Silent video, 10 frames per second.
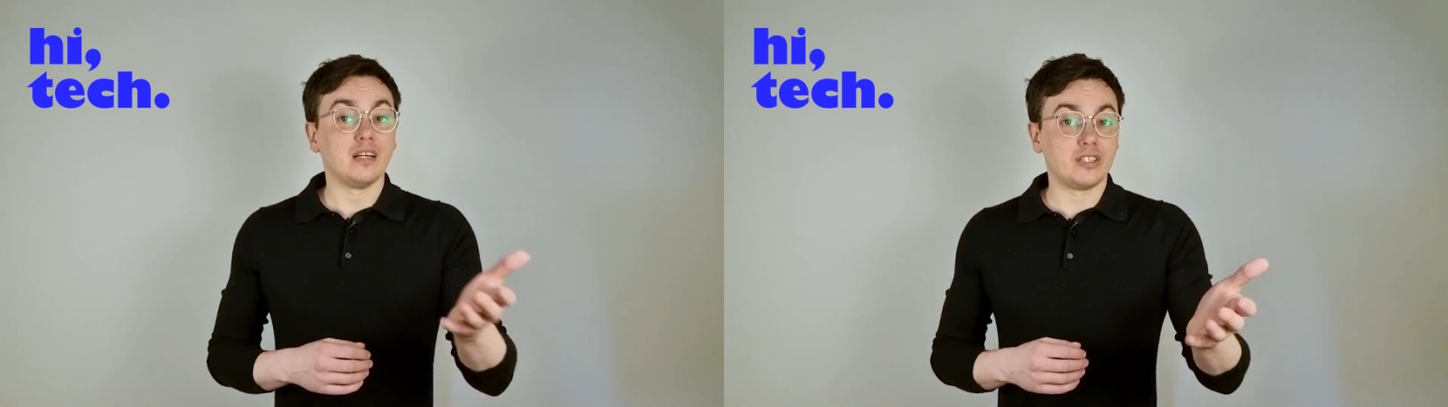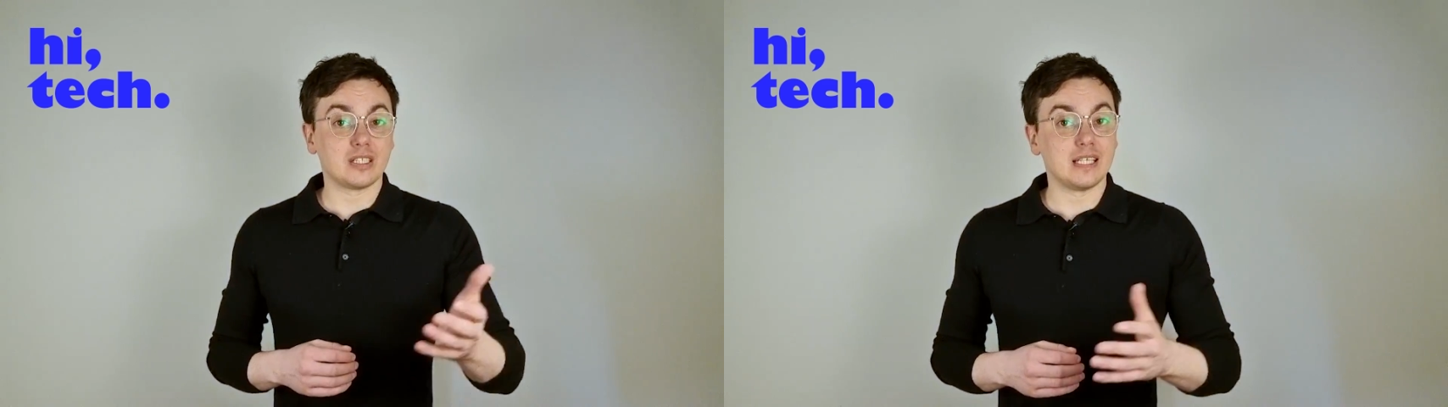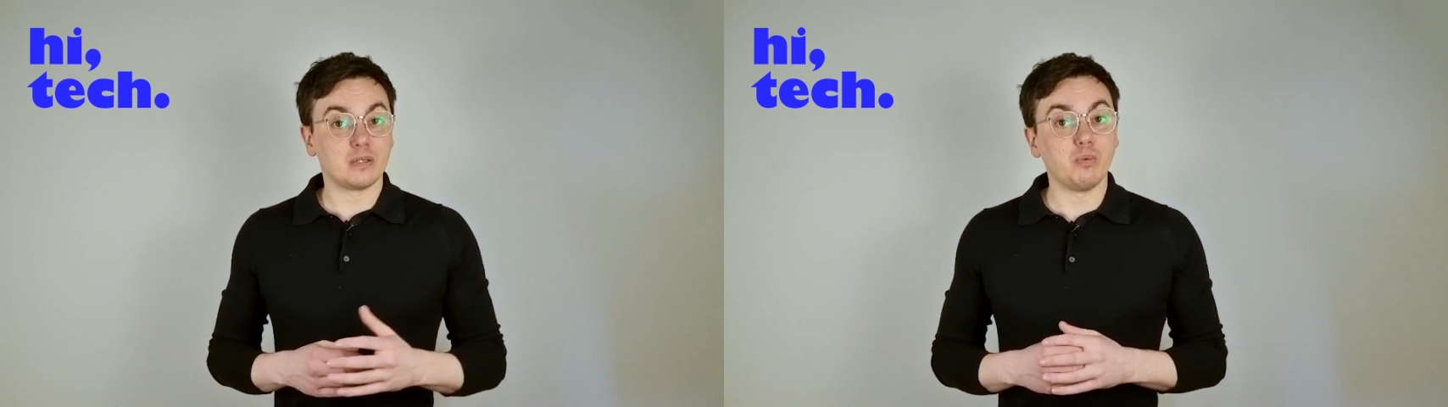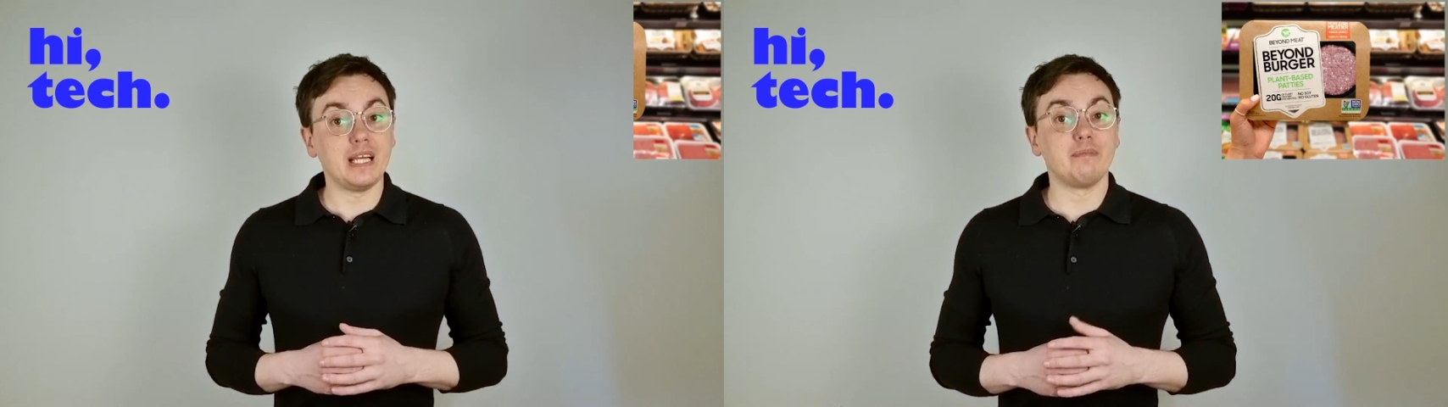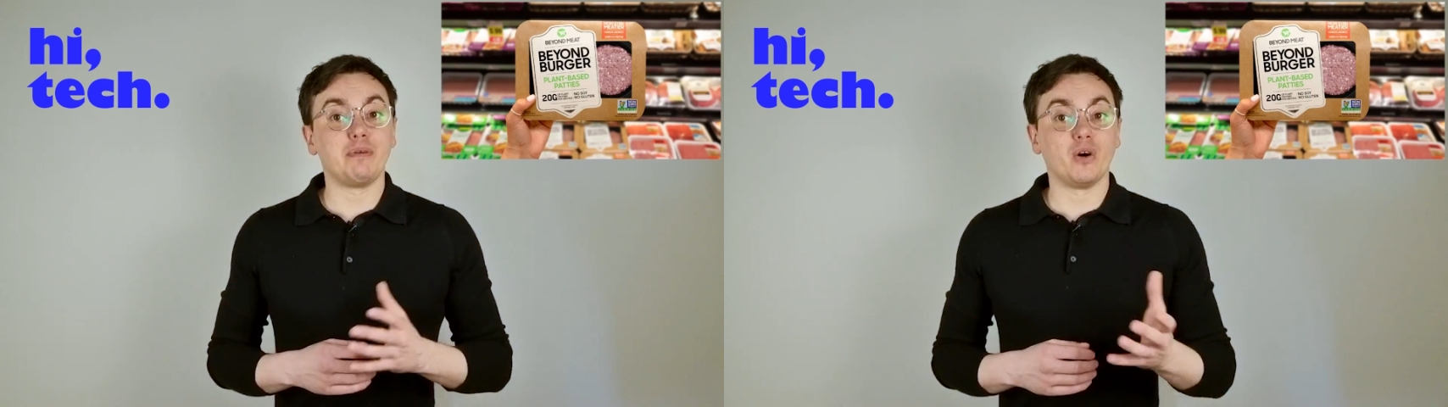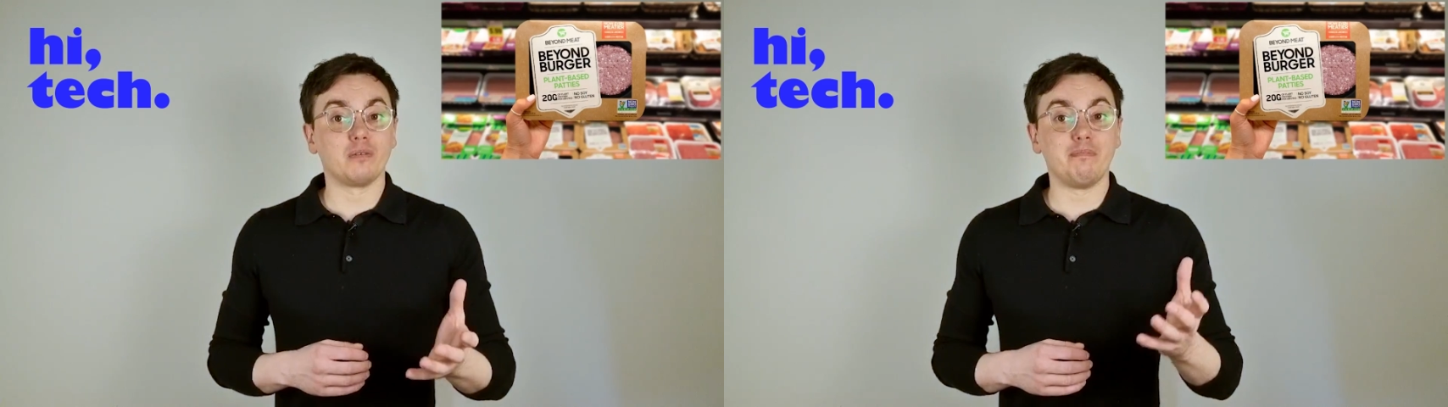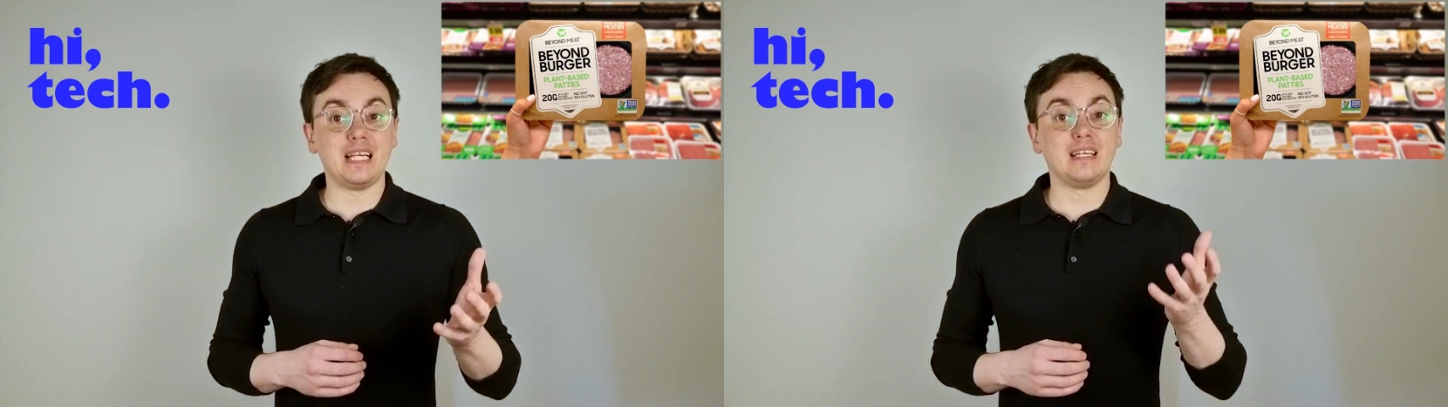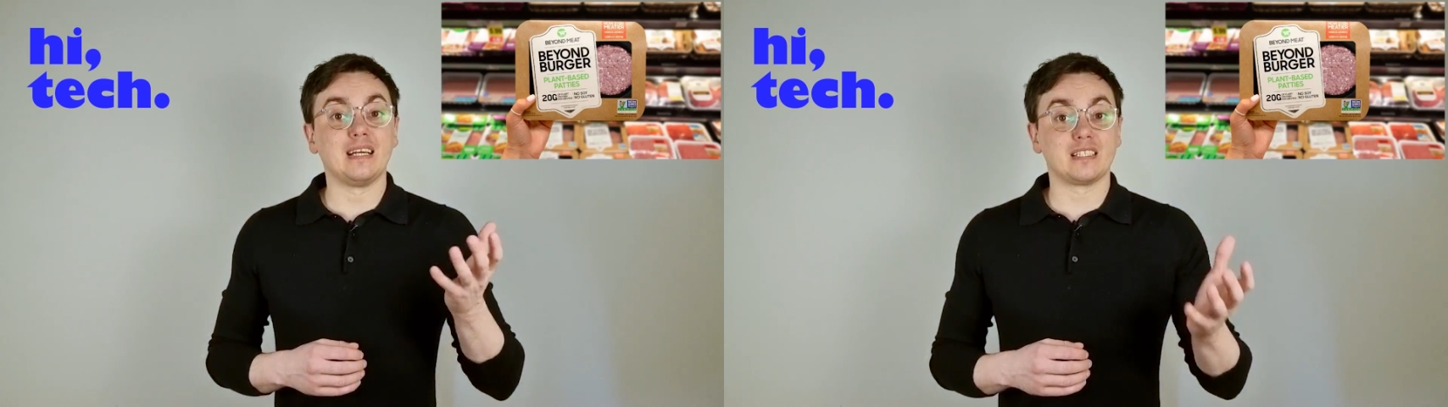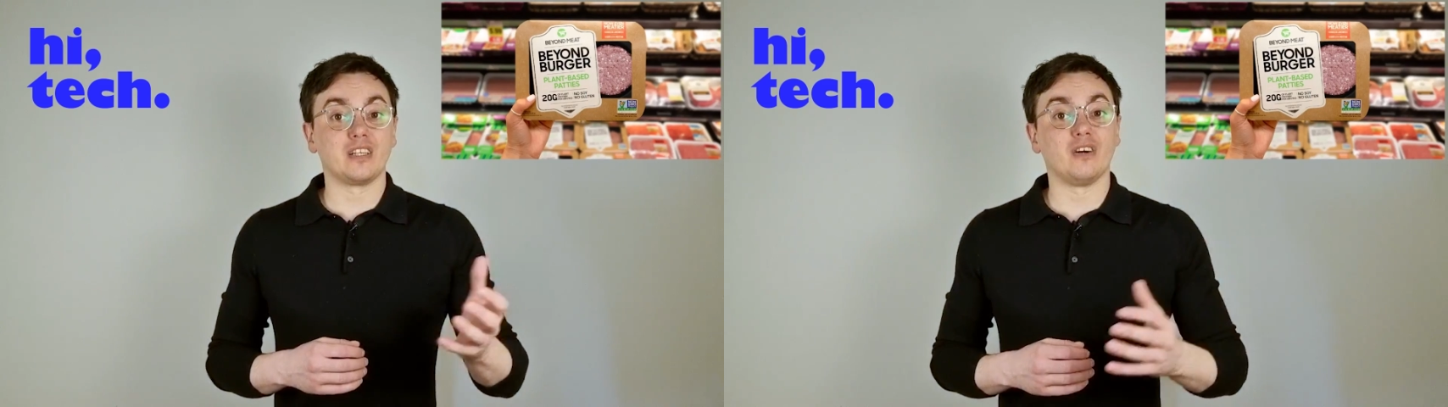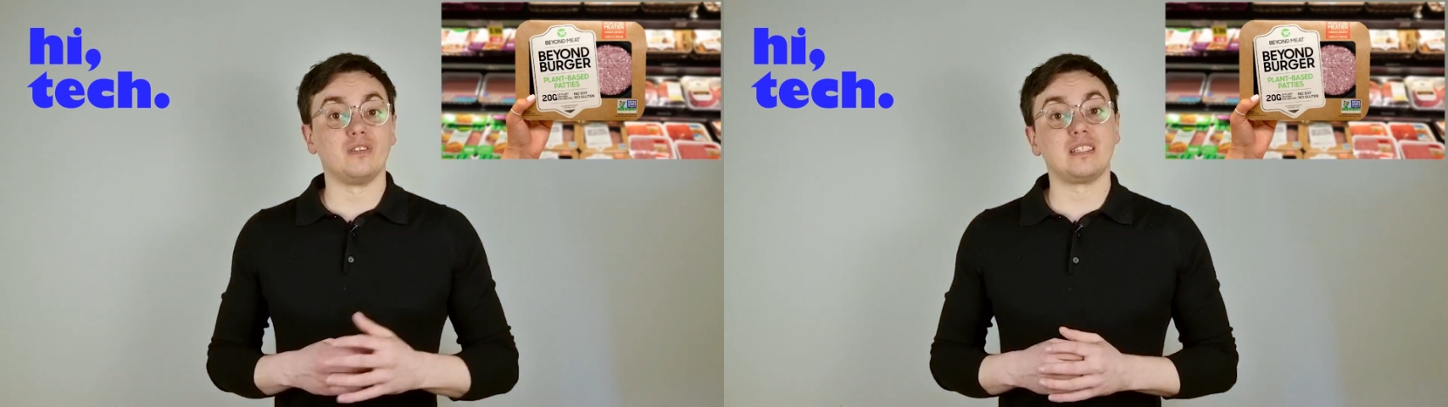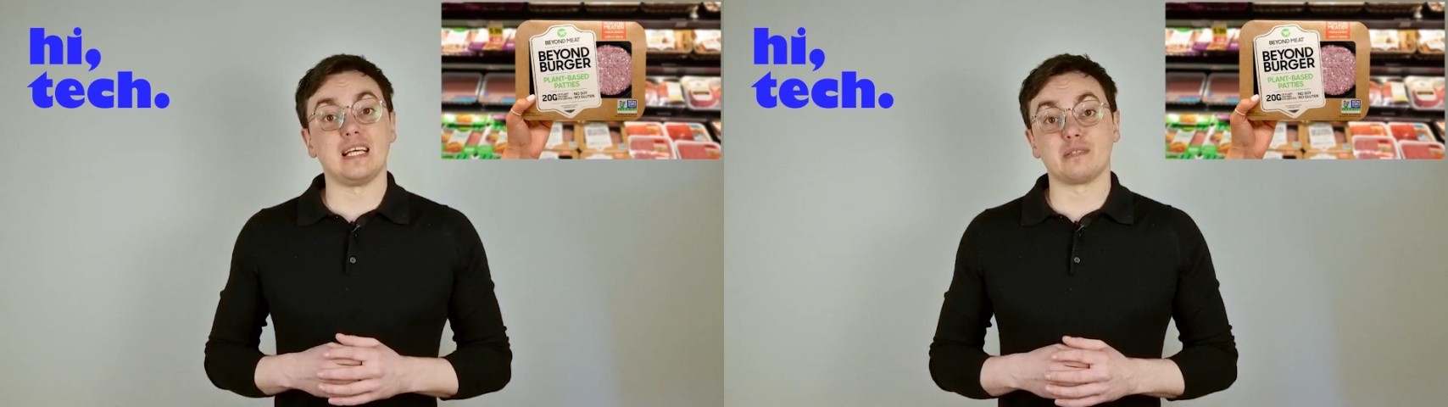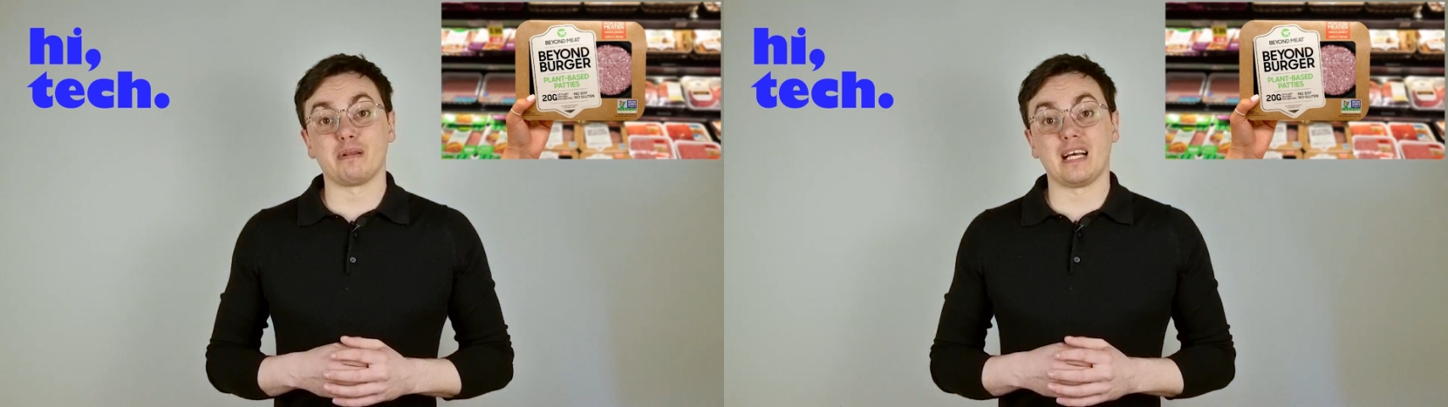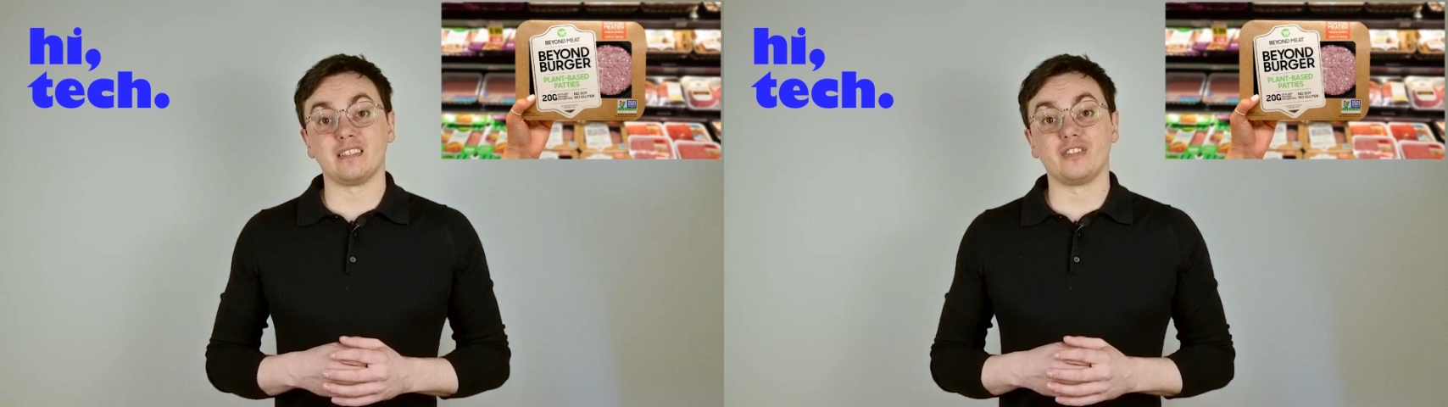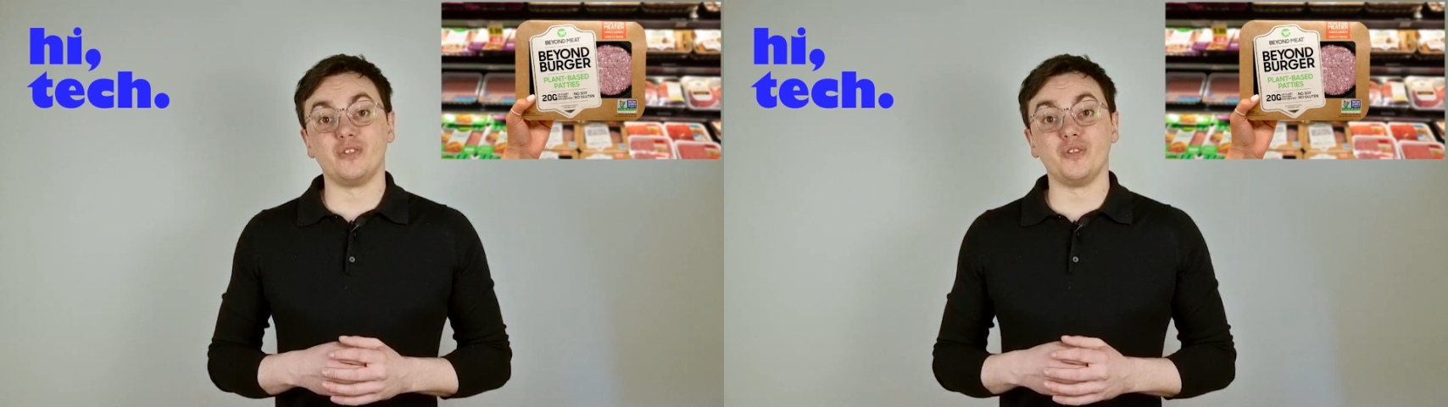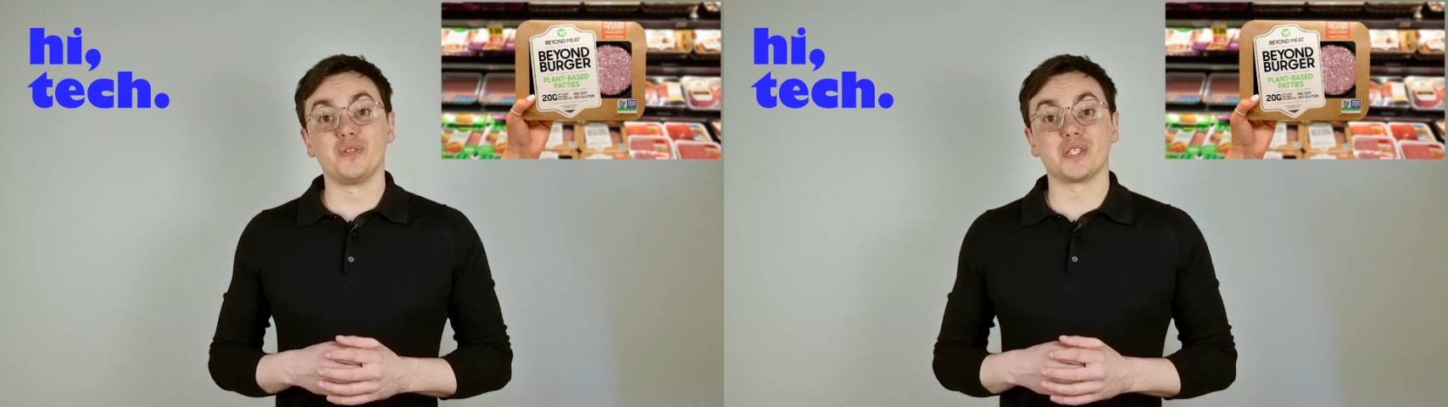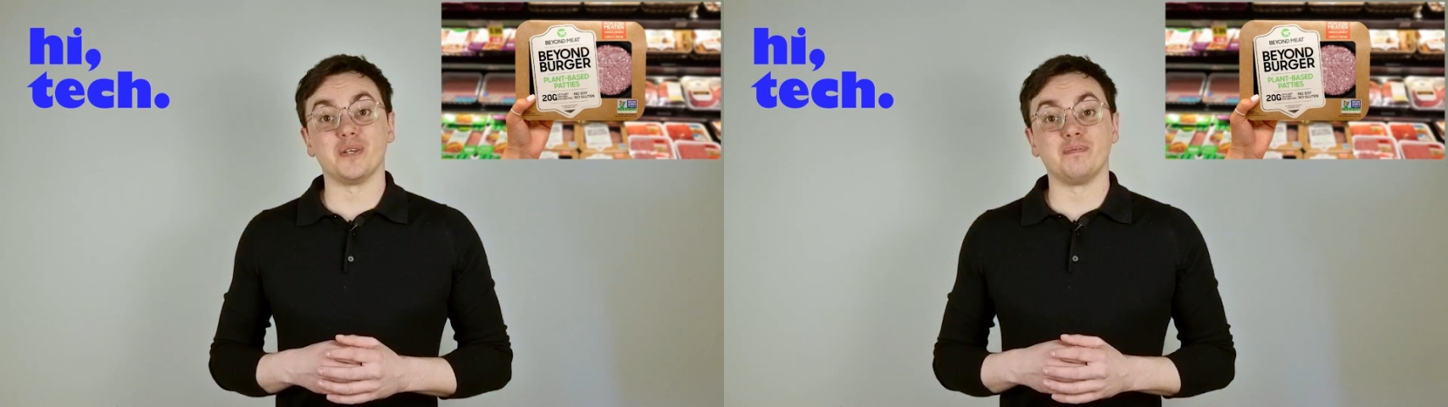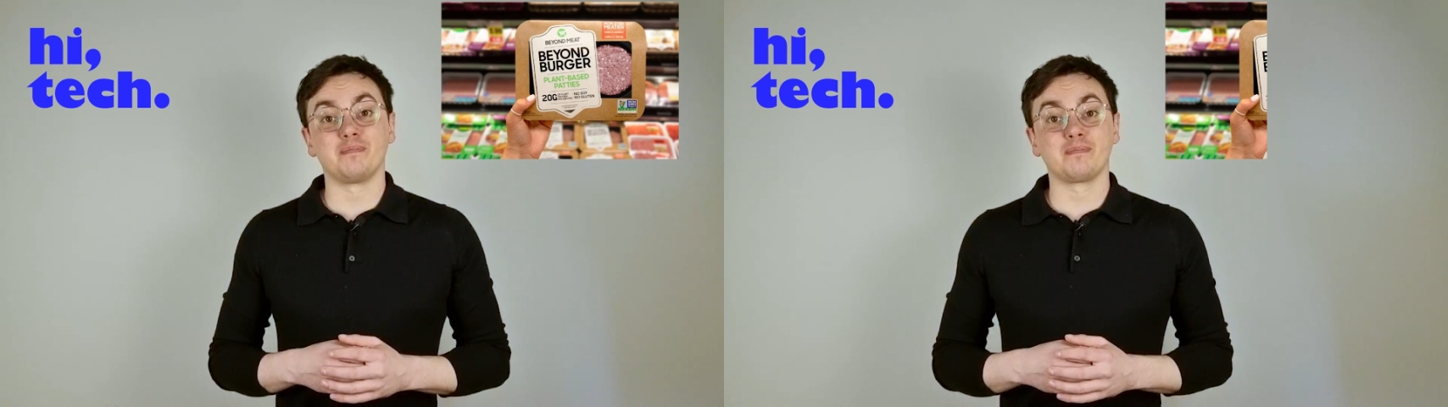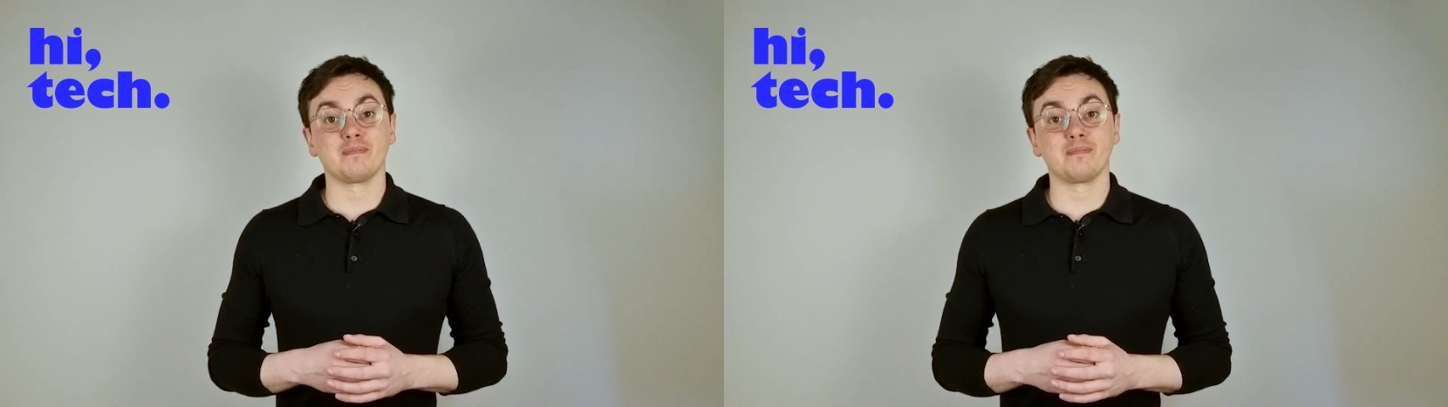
Just this week, Beyond Meat has announced its plans to do so.